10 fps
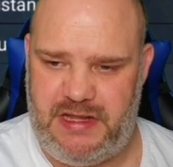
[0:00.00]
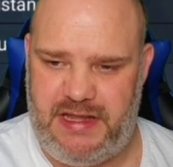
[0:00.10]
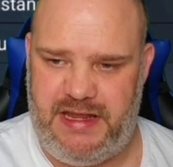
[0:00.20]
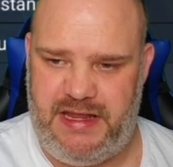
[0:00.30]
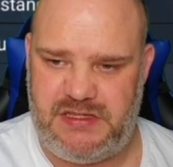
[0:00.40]

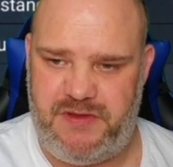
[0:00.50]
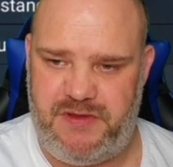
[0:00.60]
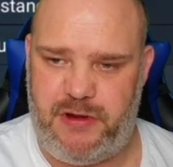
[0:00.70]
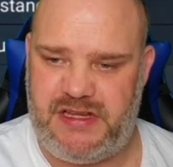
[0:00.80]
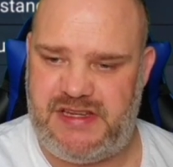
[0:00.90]
It needs to be
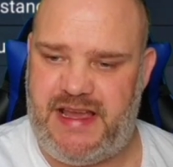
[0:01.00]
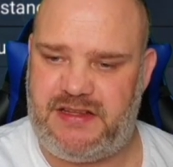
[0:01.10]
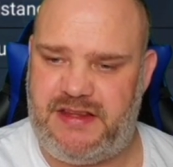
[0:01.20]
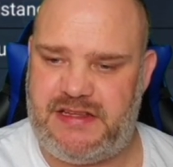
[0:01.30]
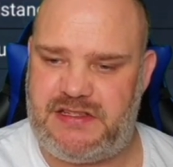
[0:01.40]
very
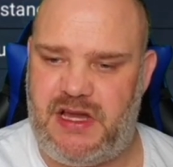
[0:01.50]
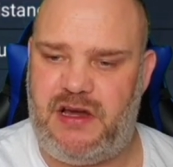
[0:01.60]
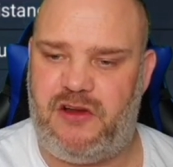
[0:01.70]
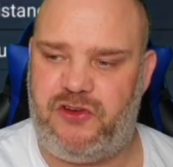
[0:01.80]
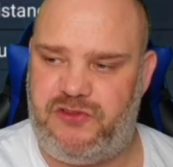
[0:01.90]
exact. That's the
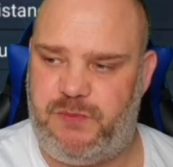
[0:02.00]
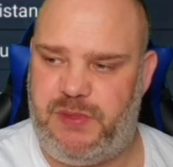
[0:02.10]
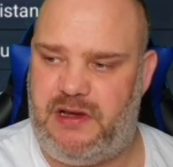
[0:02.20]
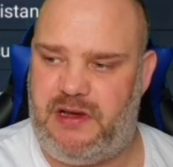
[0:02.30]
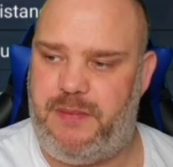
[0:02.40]
hardest
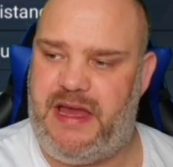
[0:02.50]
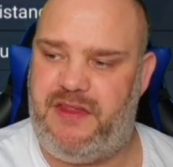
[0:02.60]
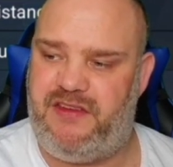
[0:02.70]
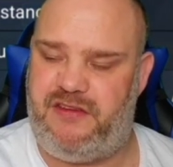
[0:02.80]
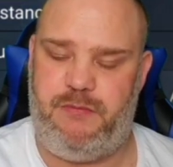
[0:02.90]
part
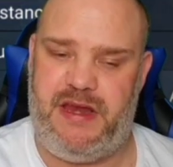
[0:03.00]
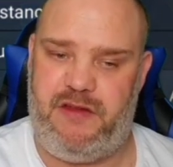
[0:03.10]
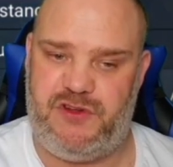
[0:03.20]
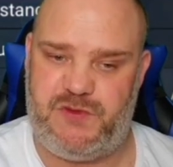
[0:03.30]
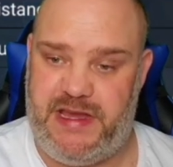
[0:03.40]
about this in
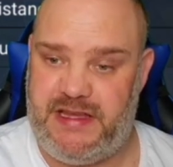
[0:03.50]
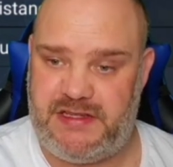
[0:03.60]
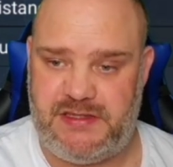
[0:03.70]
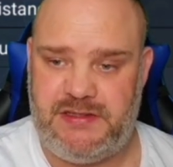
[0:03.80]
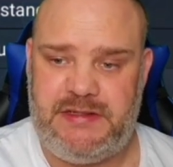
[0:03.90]
many
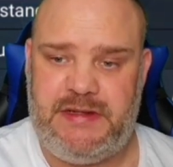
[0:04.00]
respects.